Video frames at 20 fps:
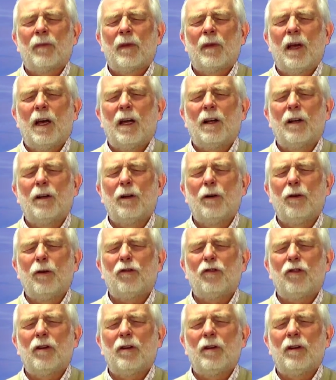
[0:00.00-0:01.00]
and
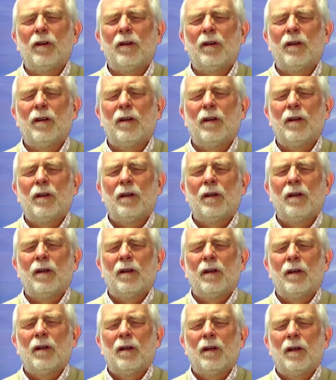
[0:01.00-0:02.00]
illusion,
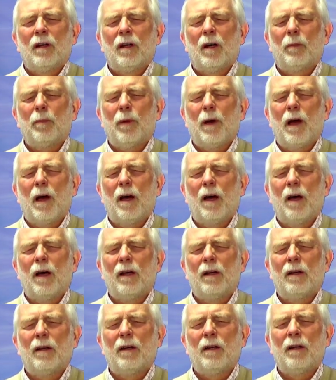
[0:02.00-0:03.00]

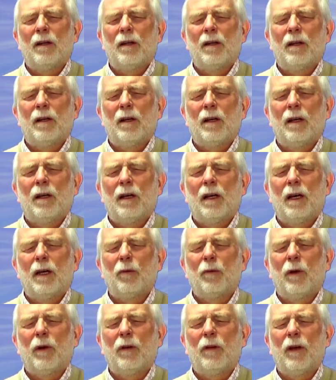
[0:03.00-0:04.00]
upon
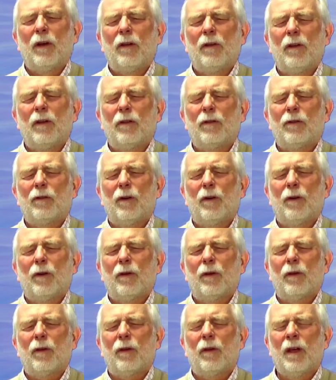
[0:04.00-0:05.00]
and within this
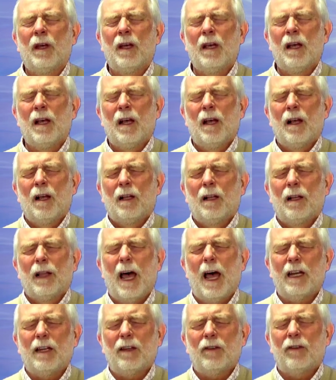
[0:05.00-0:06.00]
earth.
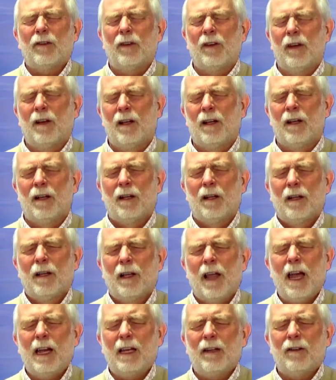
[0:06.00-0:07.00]
Light,
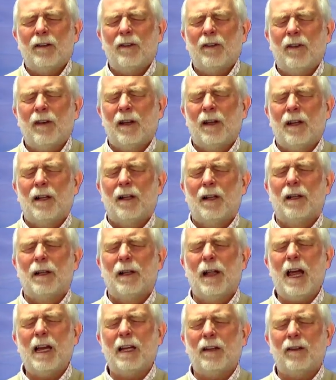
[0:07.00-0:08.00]
light,
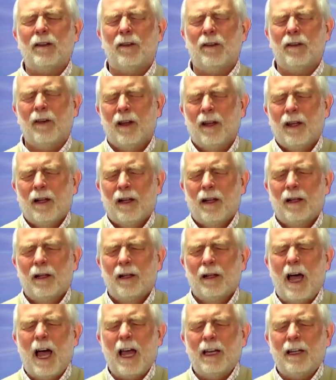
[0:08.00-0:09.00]
light,
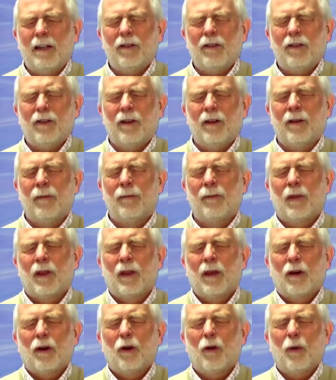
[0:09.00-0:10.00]
light,
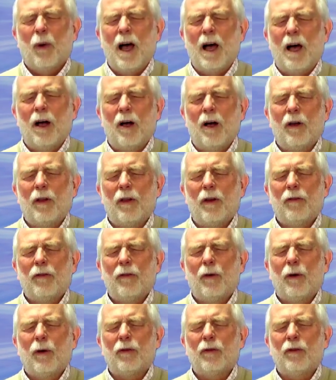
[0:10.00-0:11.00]
quell the
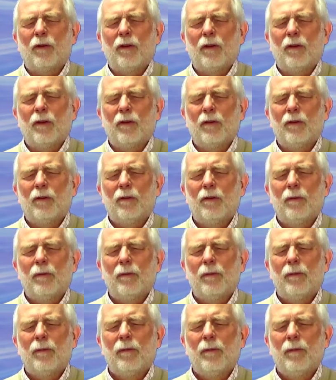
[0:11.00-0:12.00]
forces
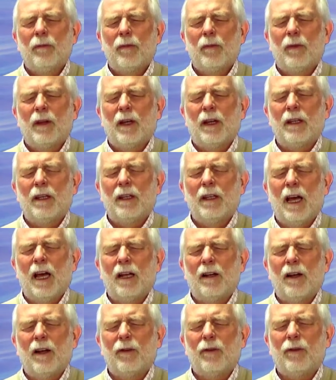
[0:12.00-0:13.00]
that
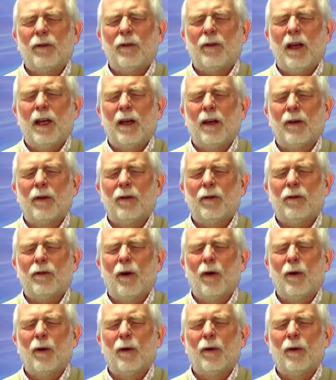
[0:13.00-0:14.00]
yet assail
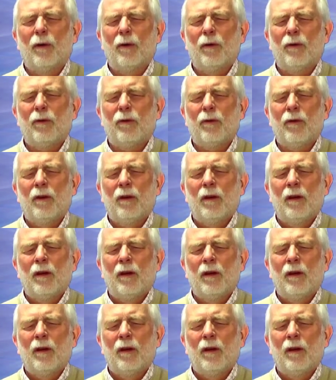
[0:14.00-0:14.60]
souls